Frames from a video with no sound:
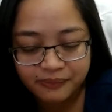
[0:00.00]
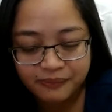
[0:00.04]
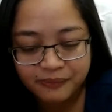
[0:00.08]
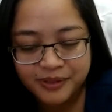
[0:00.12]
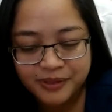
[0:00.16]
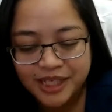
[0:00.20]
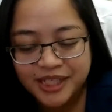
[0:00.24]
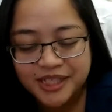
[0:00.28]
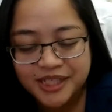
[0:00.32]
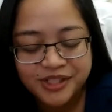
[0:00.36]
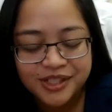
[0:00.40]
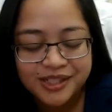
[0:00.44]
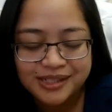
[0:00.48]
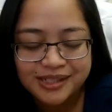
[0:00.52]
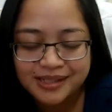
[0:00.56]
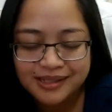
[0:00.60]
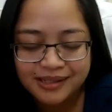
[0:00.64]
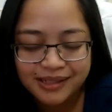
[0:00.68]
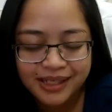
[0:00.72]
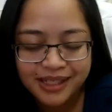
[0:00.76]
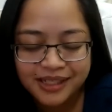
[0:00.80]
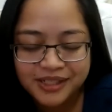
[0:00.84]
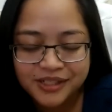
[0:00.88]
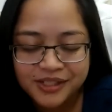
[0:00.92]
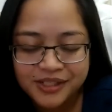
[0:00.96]
it's
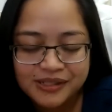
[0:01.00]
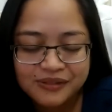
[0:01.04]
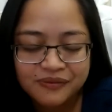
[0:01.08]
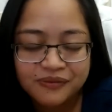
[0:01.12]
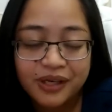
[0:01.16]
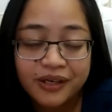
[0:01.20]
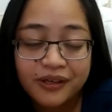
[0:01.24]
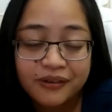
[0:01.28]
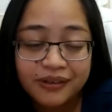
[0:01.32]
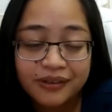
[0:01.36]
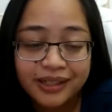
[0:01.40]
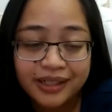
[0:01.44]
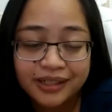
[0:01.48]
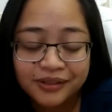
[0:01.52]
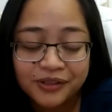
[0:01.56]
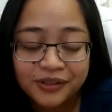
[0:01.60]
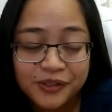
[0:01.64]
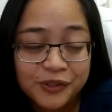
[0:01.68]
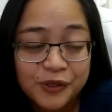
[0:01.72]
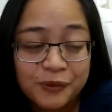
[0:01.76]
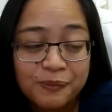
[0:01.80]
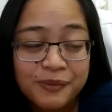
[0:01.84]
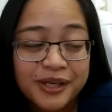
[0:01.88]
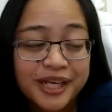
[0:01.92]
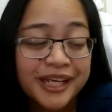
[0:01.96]
just very, there's
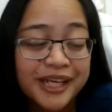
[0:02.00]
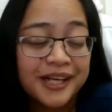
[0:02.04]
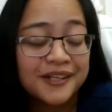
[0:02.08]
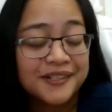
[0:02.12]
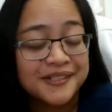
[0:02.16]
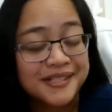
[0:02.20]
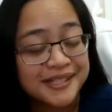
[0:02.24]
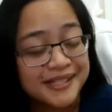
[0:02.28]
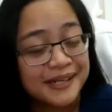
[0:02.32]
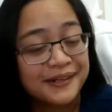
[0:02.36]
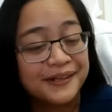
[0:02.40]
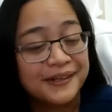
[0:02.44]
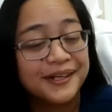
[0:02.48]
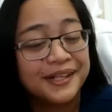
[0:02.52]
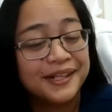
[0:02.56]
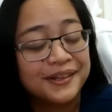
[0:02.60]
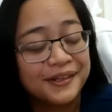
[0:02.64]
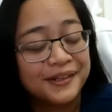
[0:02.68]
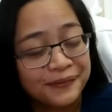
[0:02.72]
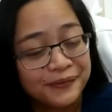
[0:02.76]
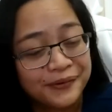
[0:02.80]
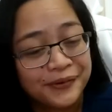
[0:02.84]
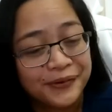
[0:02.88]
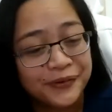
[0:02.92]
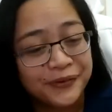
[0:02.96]
nobody else there in the
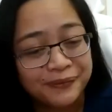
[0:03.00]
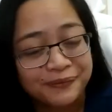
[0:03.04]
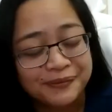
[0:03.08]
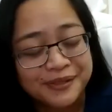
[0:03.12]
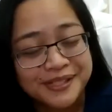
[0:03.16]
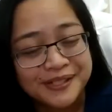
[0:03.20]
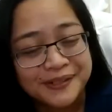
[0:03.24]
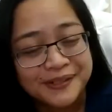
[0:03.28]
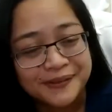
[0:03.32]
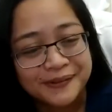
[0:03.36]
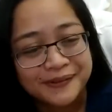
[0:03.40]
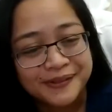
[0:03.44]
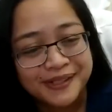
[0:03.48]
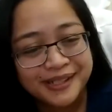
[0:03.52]
room, so